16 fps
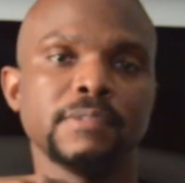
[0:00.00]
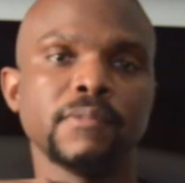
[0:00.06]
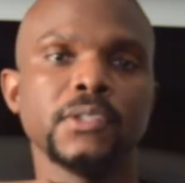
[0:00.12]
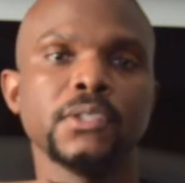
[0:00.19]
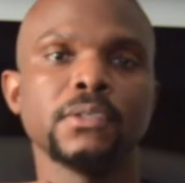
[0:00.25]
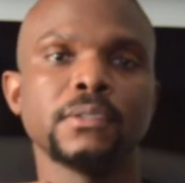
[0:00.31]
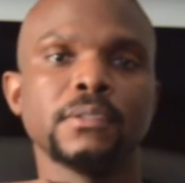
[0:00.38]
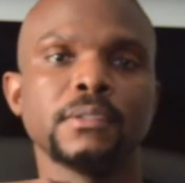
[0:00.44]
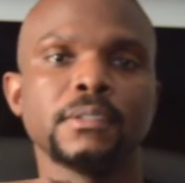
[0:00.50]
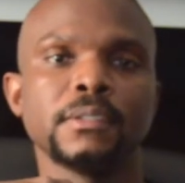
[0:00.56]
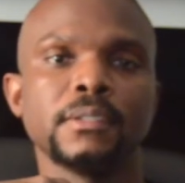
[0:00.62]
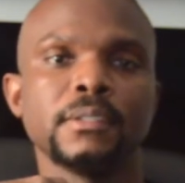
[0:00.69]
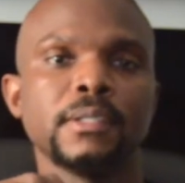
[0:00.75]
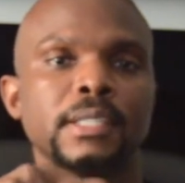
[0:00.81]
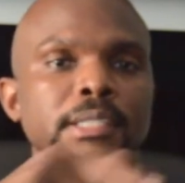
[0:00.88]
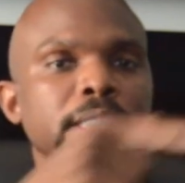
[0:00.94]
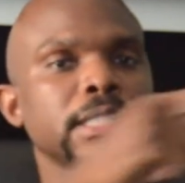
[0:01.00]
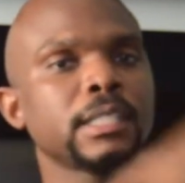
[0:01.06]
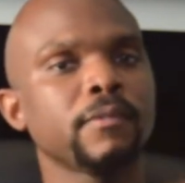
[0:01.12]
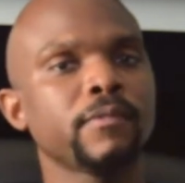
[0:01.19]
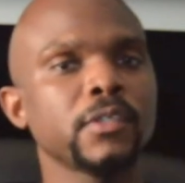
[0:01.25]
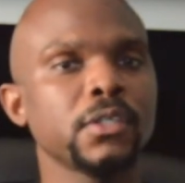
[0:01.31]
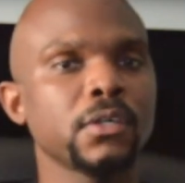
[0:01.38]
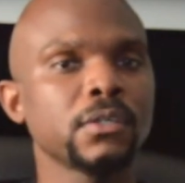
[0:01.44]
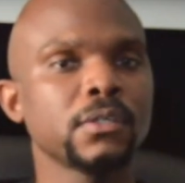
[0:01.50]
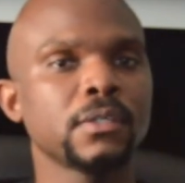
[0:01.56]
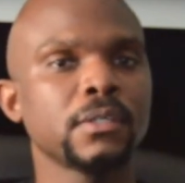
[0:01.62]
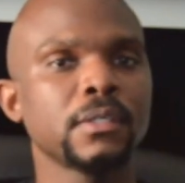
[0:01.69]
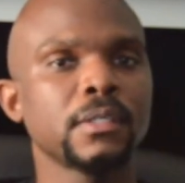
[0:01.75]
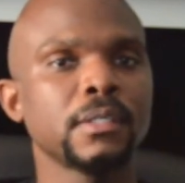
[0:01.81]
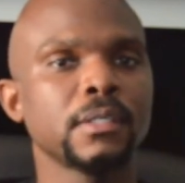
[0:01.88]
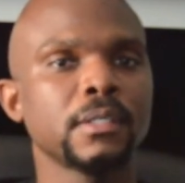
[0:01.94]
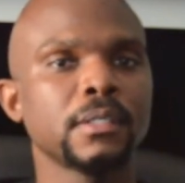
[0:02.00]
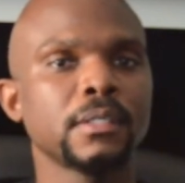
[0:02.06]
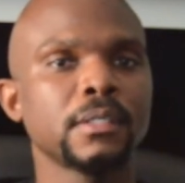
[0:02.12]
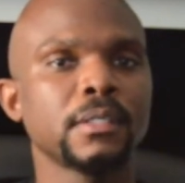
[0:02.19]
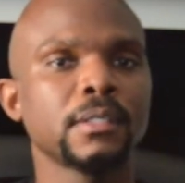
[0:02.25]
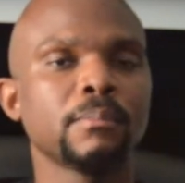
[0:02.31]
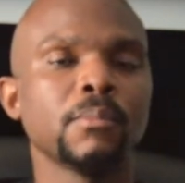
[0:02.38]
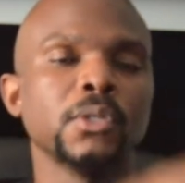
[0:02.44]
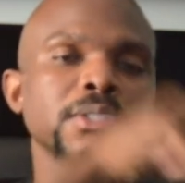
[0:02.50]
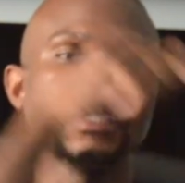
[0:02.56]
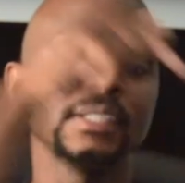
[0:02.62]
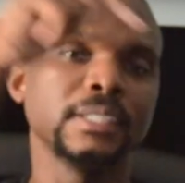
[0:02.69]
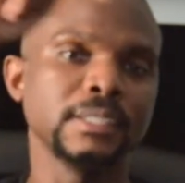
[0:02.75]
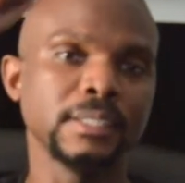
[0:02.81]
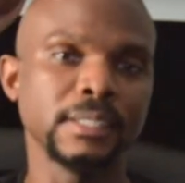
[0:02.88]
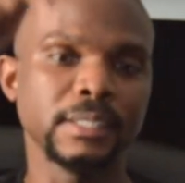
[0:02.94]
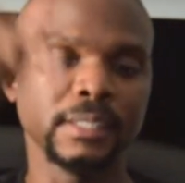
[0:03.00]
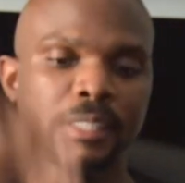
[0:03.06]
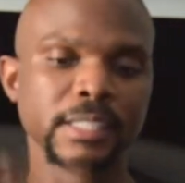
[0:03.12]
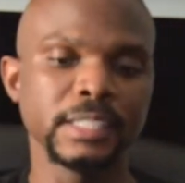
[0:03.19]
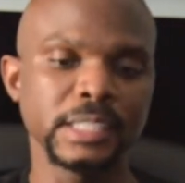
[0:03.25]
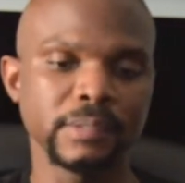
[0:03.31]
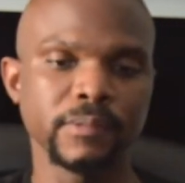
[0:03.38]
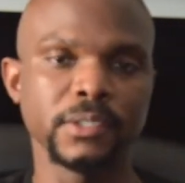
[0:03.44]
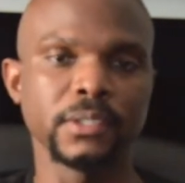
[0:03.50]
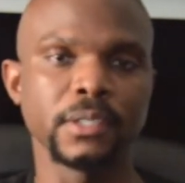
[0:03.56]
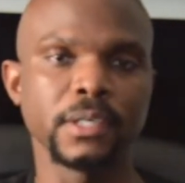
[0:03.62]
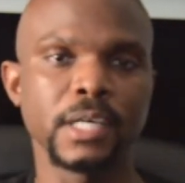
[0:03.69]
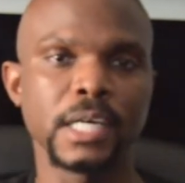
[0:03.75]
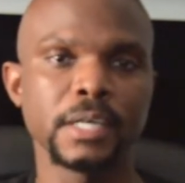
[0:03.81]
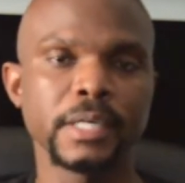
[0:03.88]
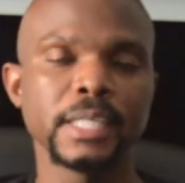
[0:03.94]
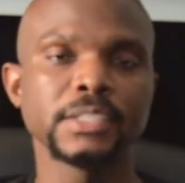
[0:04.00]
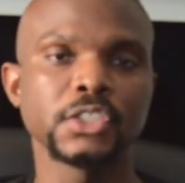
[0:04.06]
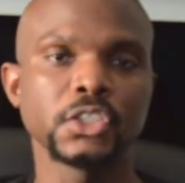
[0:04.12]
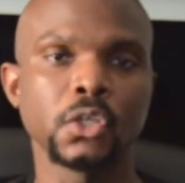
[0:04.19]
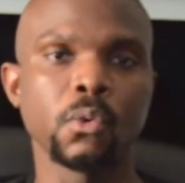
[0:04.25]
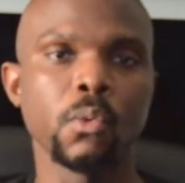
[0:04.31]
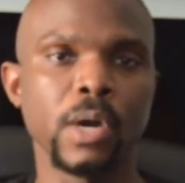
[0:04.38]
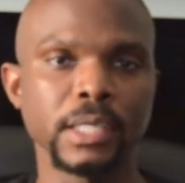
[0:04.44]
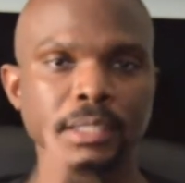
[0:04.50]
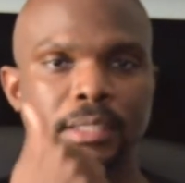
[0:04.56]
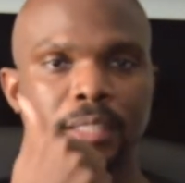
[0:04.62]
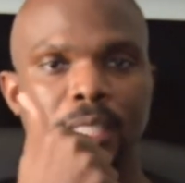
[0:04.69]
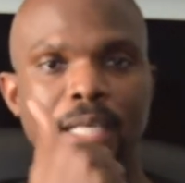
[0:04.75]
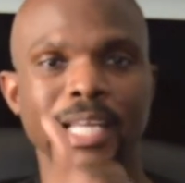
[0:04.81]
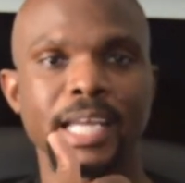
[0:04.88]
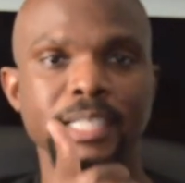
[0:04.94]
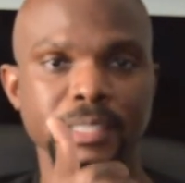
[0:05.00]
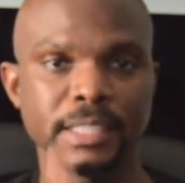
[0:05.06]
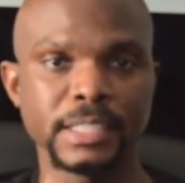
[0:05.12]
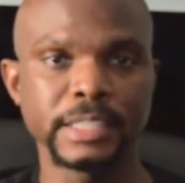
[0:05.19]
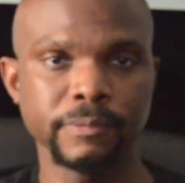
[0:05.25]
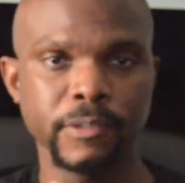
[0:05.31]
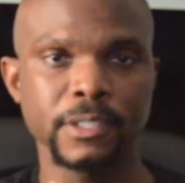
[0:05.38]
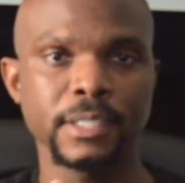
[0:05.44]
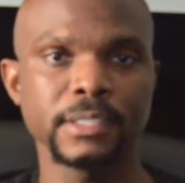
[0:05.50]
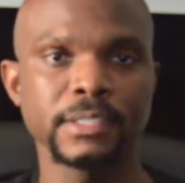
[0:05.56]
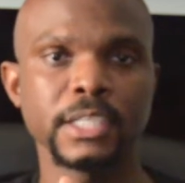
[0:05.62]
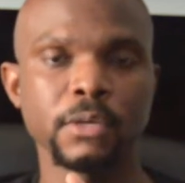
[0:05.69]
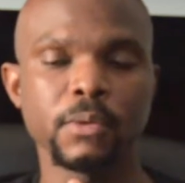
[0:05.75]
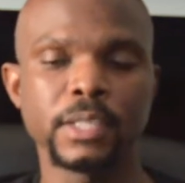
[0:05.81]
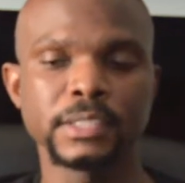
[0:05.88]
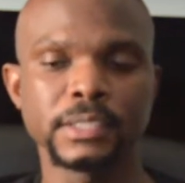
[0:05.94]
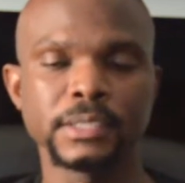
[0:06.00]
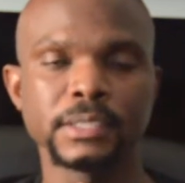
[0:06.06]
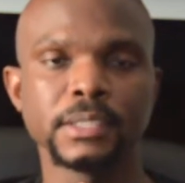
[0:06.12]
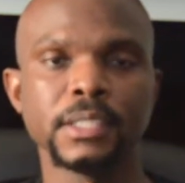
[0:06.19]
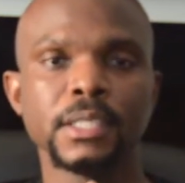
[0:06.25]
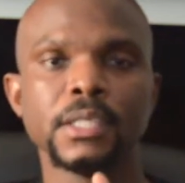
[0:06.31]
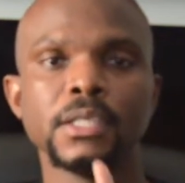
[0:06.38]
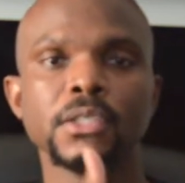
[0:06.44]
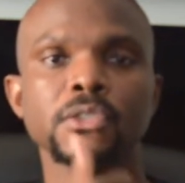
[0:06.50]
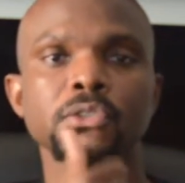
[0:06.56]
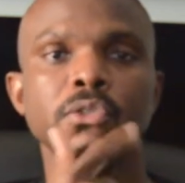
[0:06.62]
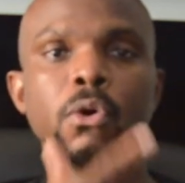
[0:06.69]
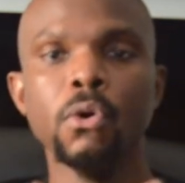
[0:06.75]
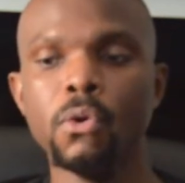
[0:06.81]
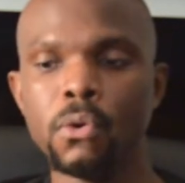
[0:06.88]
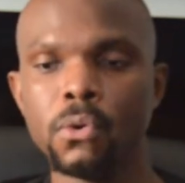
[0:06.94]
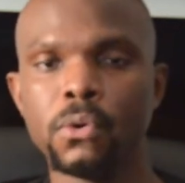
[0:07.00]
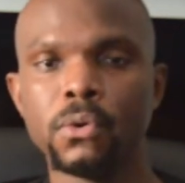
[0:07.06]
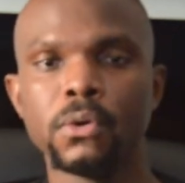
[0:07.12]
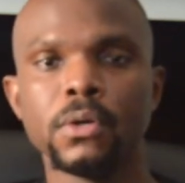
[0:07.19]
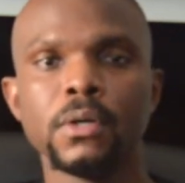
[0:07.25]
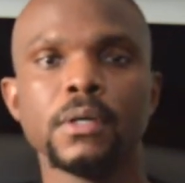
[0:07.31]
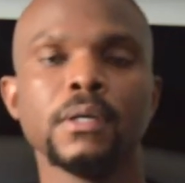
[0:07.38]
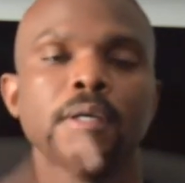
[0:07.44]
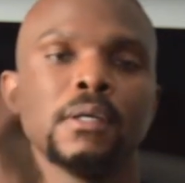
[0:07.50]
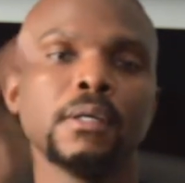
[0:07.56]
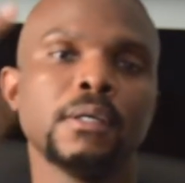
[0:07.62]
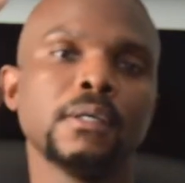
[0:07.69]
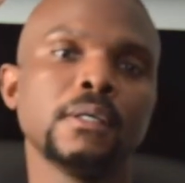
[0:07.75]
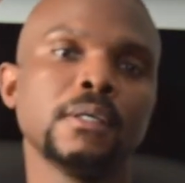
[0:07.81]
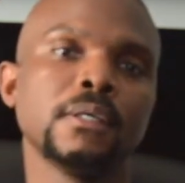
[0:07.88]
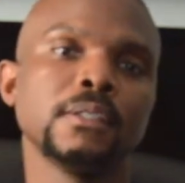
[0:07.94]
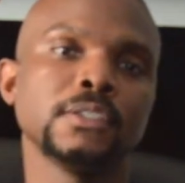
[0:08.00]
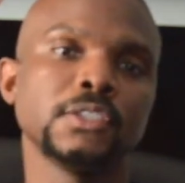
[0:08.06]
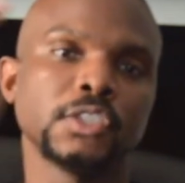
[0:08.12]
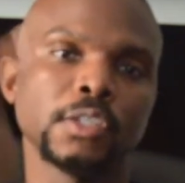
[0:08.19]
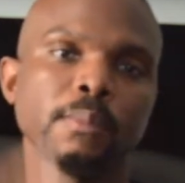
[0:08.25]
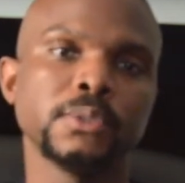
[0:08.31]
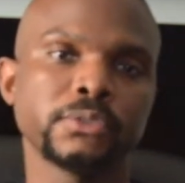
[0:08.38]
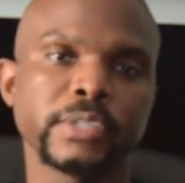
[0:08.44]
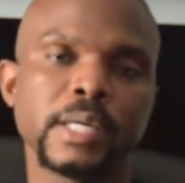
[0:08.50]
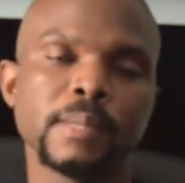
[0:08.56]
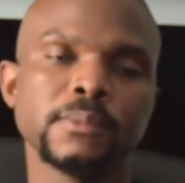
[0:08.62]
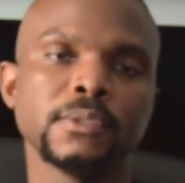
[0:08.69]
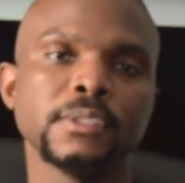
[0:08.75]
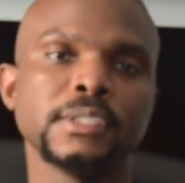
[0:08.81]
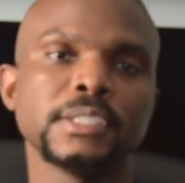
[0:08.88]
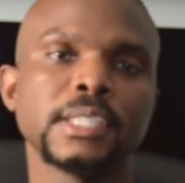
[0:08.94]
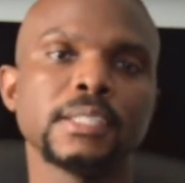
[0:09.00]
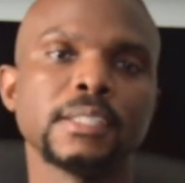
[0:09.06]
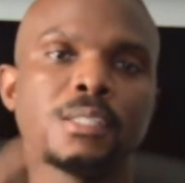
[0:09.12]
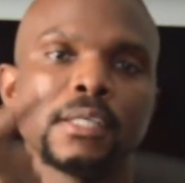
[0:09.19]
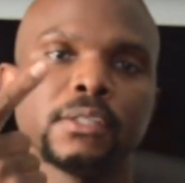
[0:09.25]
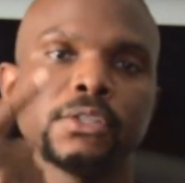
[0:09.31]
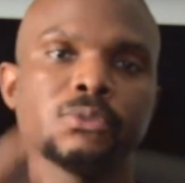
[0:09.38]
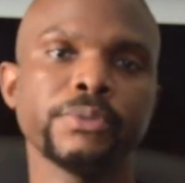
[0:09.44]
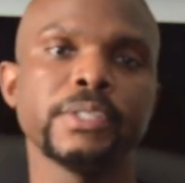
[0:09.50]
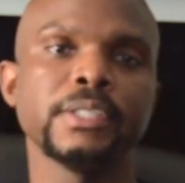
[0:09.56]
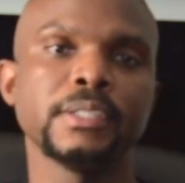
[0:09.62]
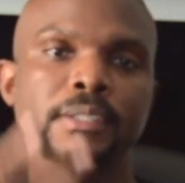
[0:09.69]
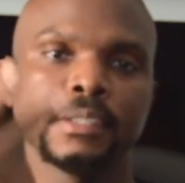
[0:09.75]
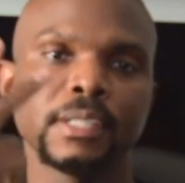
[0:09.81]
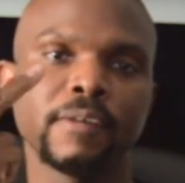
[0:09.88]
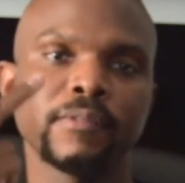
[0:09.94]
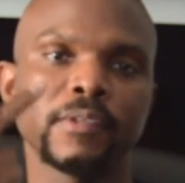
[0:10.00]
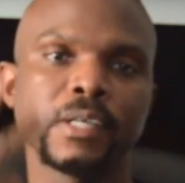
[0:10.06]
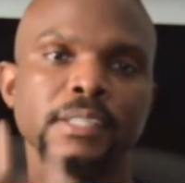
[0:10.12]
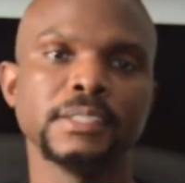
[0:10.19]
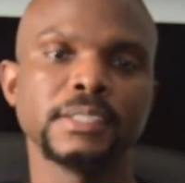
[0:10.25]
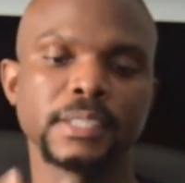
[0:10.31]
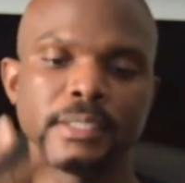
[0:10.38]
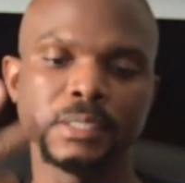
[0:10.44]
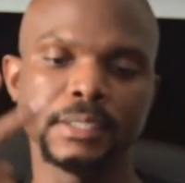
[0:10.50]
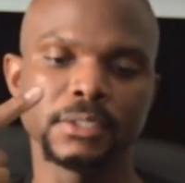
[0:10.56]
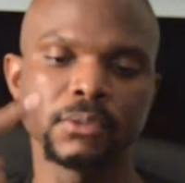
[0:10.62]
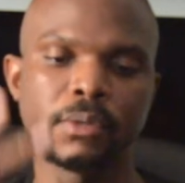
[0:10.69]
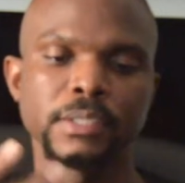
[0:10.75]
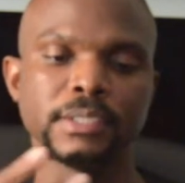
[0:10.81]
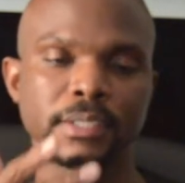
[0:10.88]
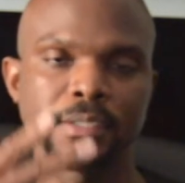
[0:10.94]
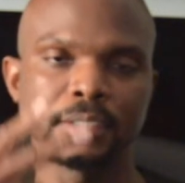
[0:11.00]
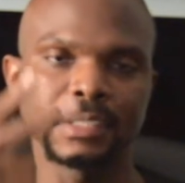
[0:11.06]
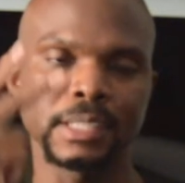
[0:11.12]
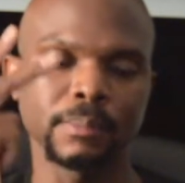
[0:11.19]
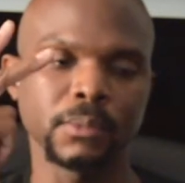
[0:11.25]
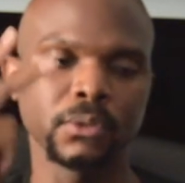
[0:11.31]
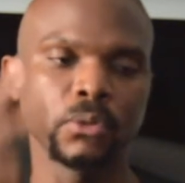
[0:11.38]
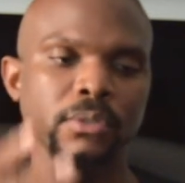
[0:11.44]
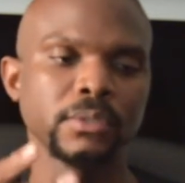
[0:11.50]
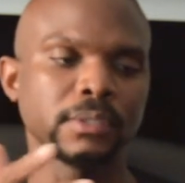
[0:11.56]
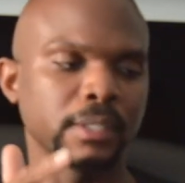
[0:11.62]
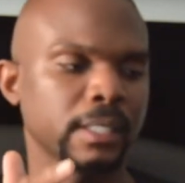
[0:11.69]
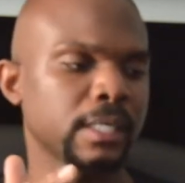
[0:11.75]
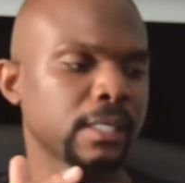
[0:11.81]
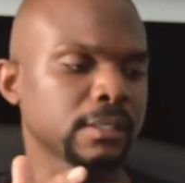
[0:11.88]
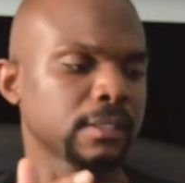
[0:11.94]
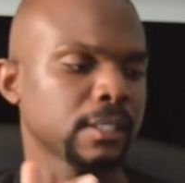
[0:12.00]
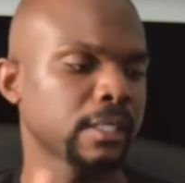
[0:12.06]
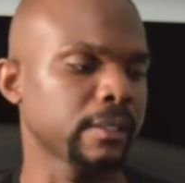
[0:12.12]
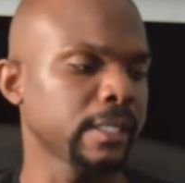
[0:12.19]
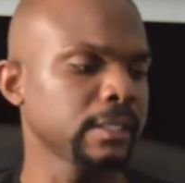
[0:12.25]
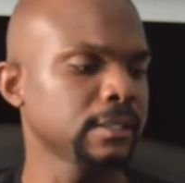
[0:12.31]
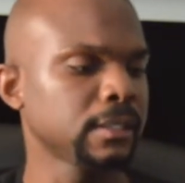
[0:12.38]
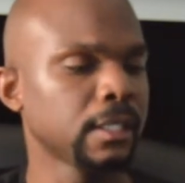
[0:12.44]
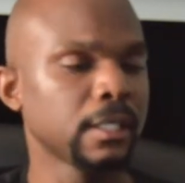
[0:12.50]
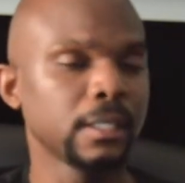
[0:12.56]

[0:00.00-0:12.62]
video. Not another video, but in this video. Alright, so 1, like this video that you're watching. 2, subscribe to the channel, and 3, you have to answer these questions that I'm going to ask. Alright,